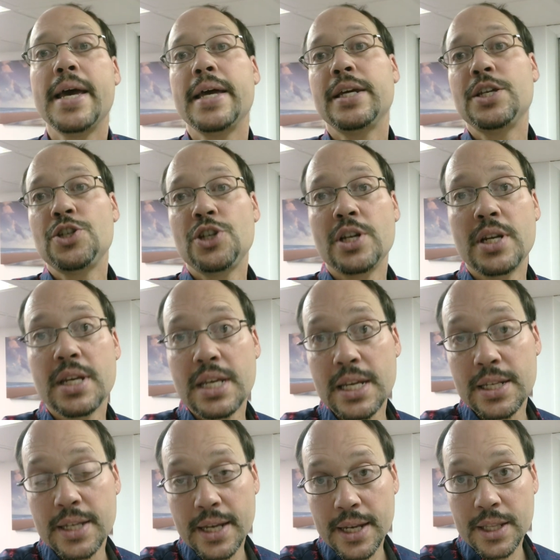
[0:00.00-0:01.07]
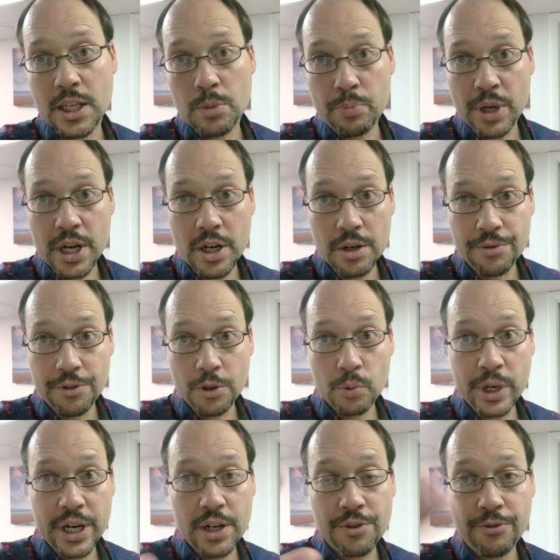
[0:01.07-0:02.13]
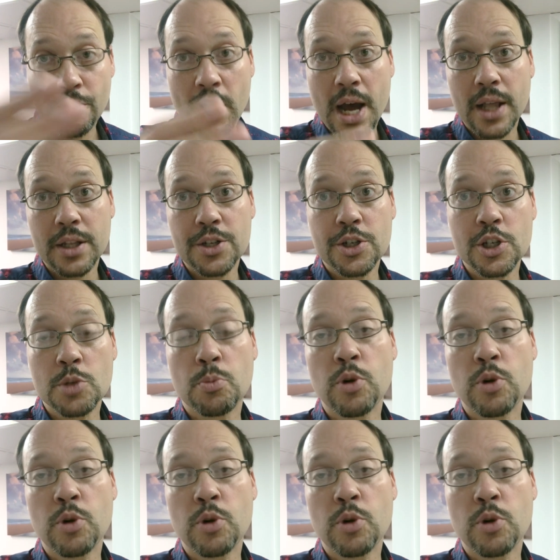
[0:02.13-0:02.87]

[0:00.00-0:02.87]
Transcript: is you need to get the opinion of three nephrologists,